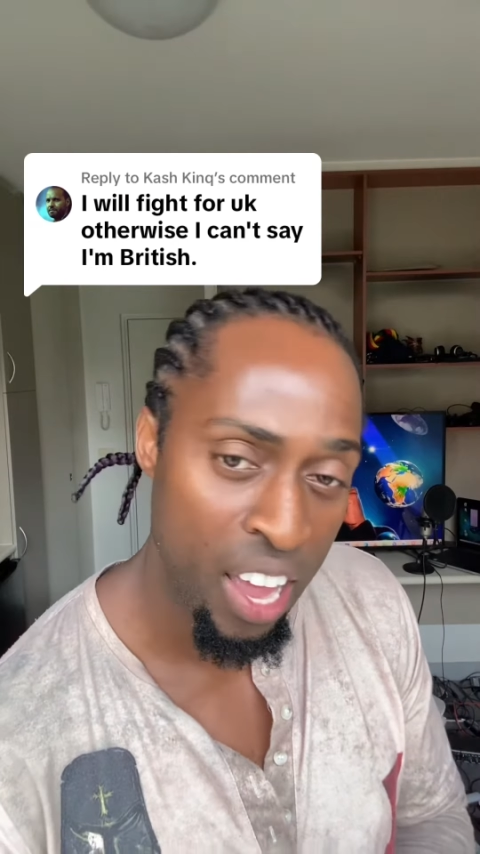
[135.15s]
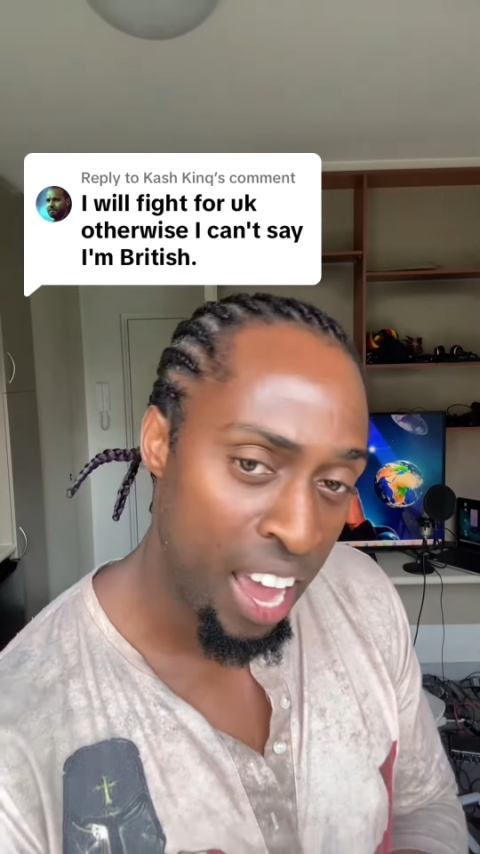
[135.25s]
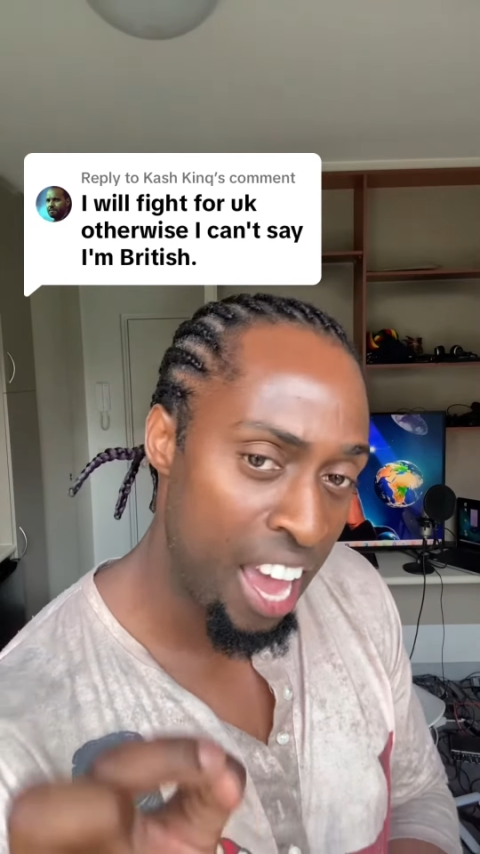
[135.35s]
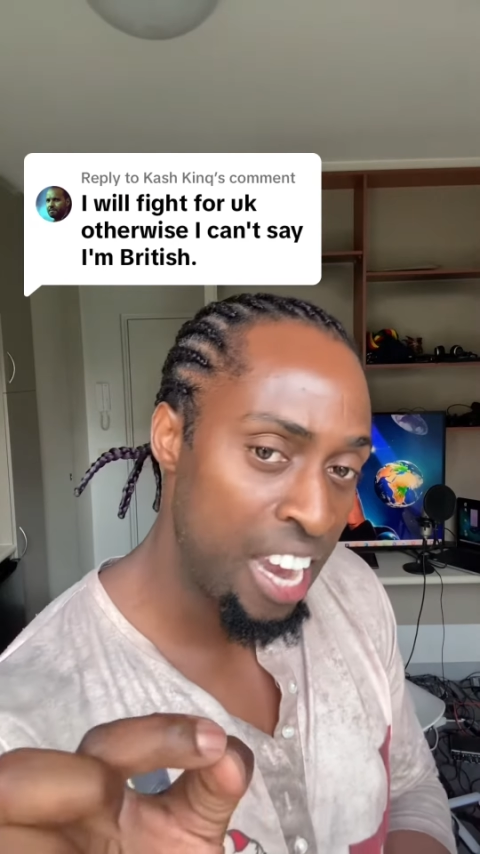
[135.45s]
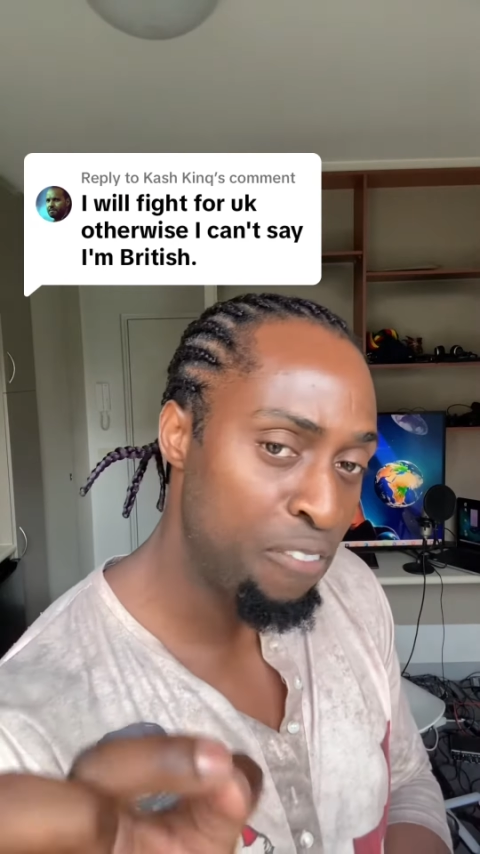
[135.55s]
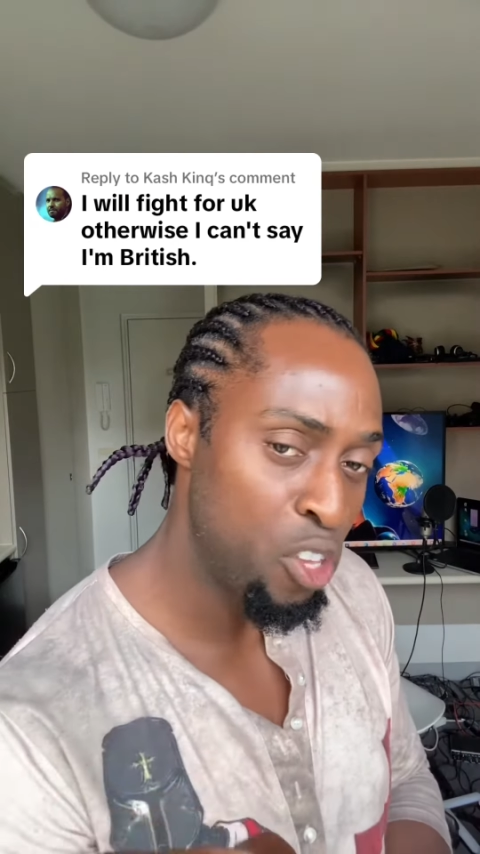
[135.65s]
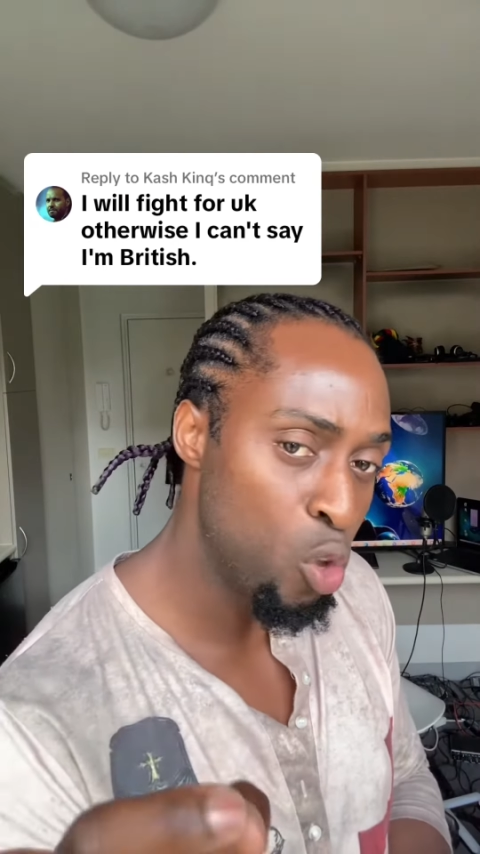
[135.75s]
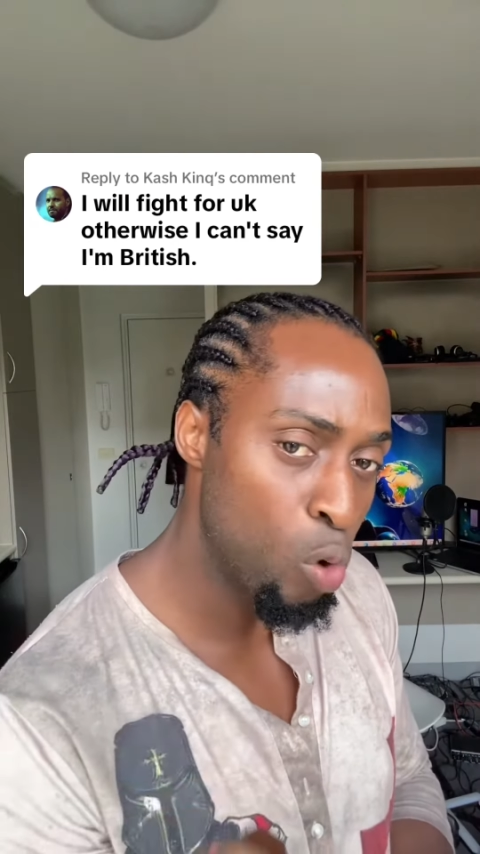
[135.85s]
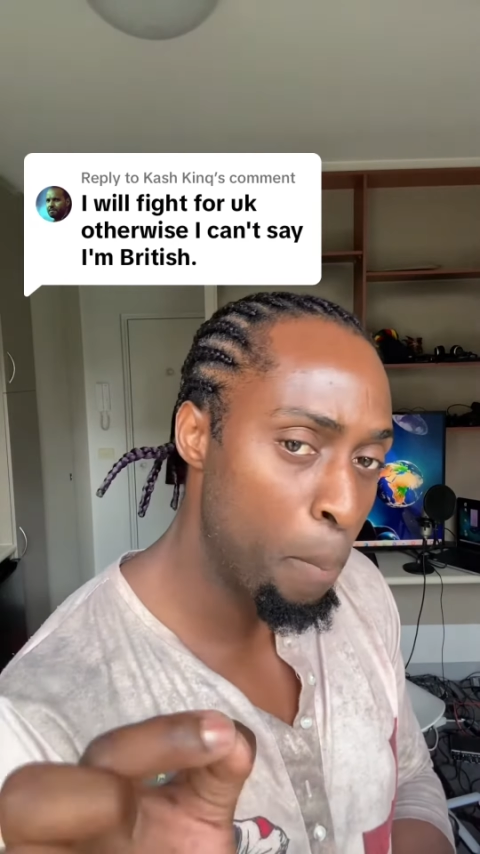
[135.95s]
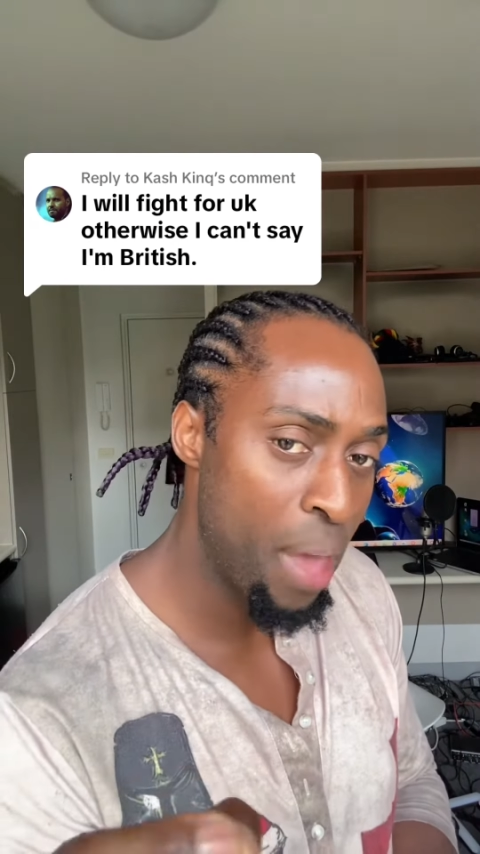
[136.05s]
And if
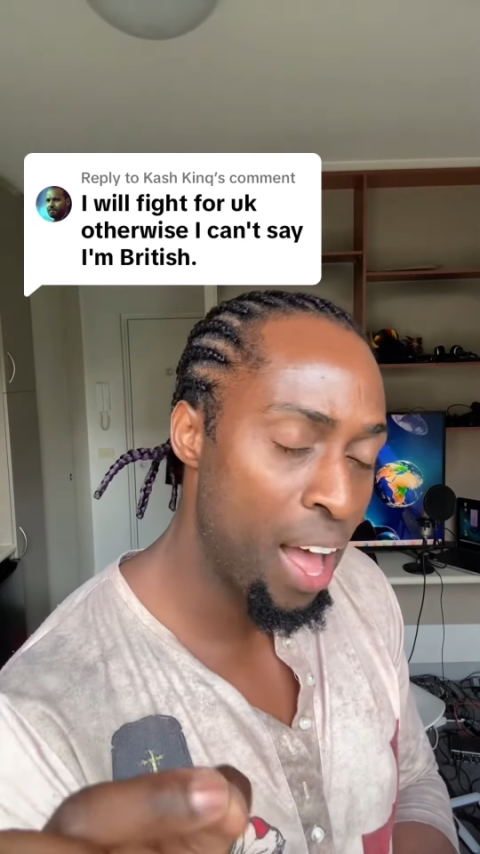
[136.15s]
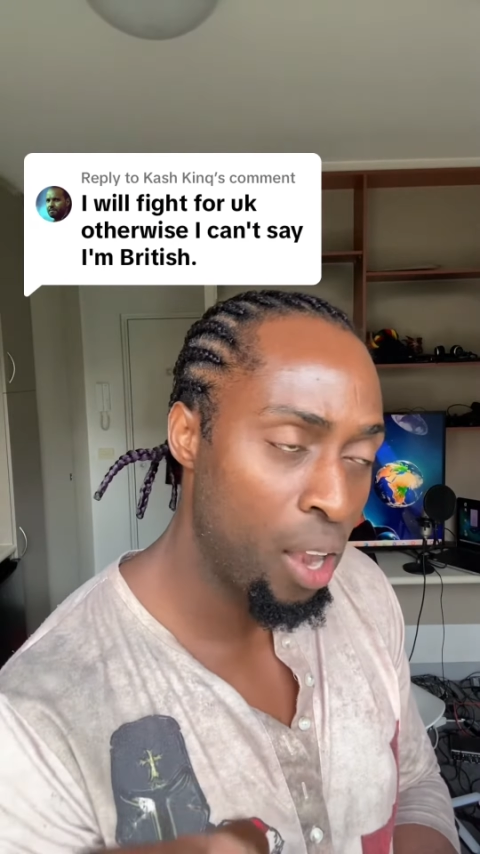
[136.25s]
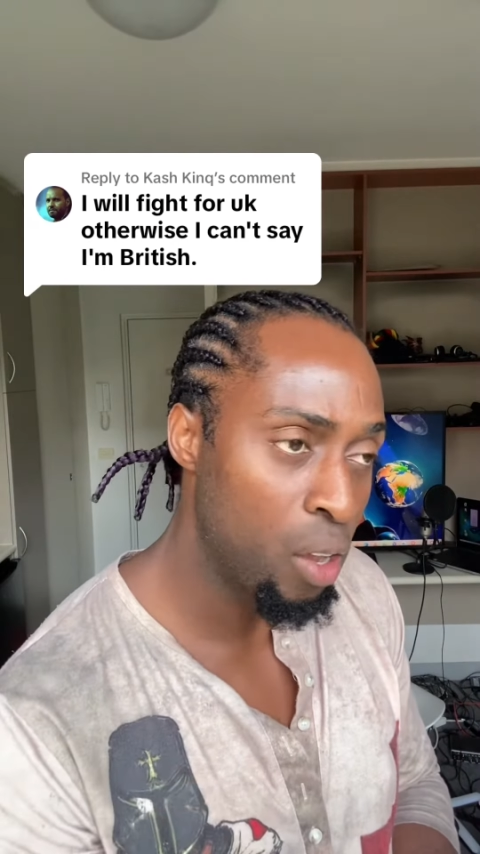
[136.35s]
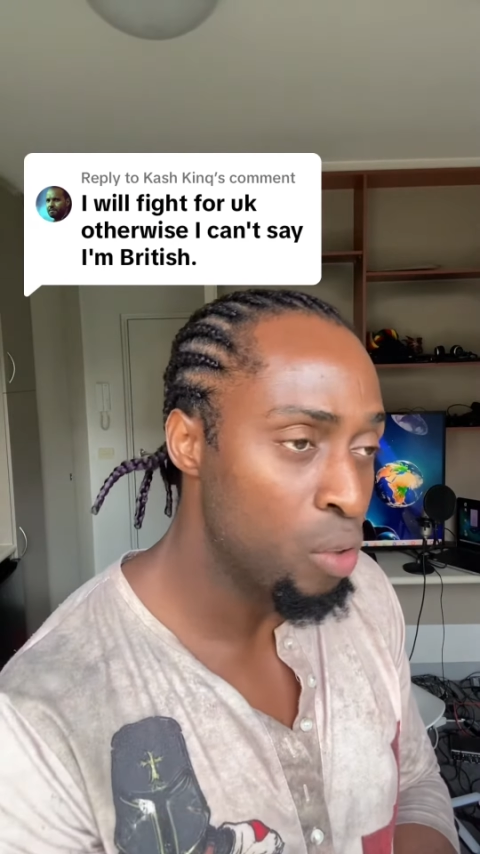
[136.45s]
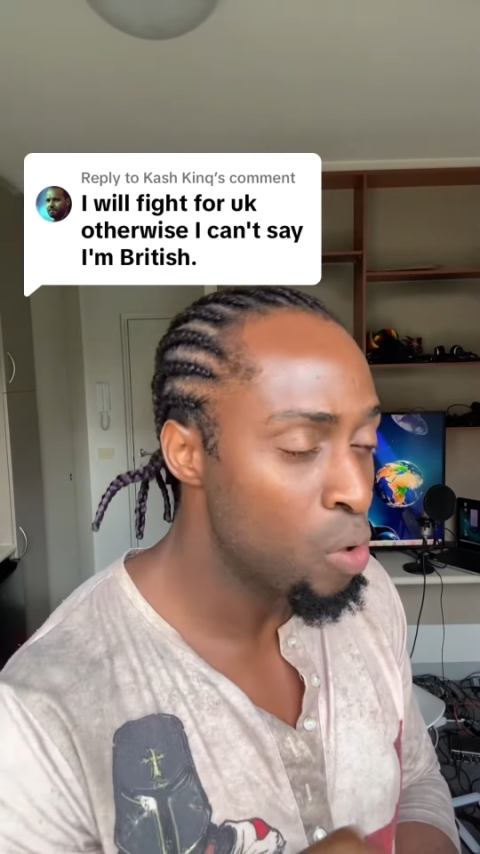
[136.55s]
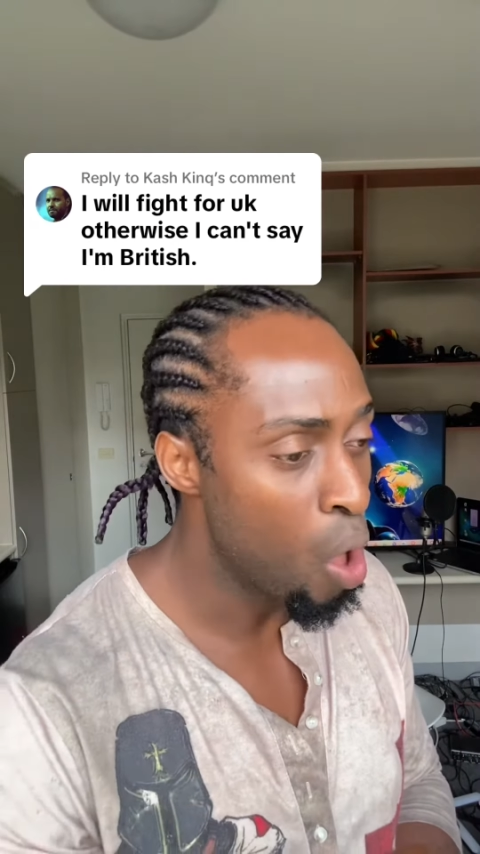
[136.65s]
you rebel,